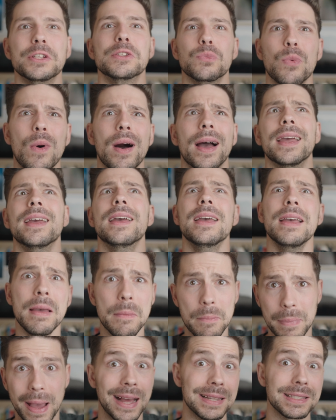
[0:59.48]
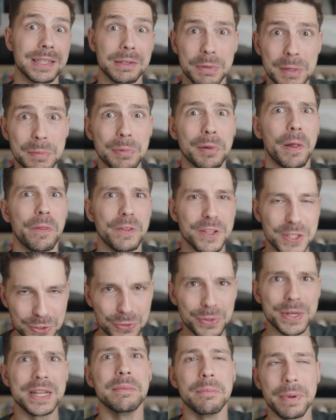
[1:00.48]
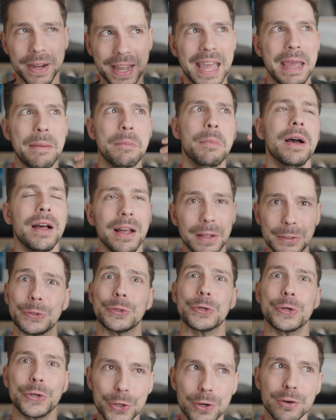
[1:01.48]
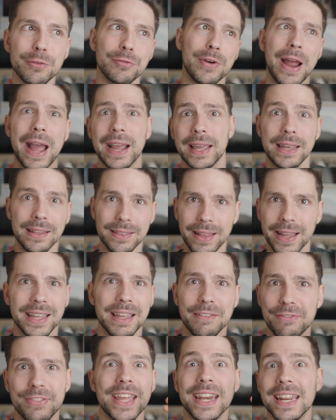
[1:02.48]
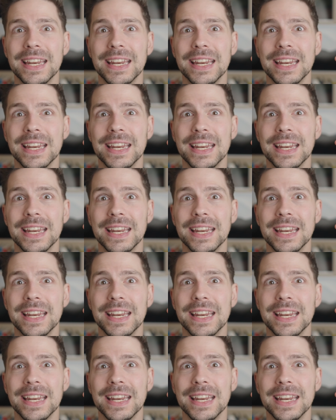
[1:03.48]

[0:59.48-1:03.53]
is why passing people on the street became a little nerve-wracking. Like, if they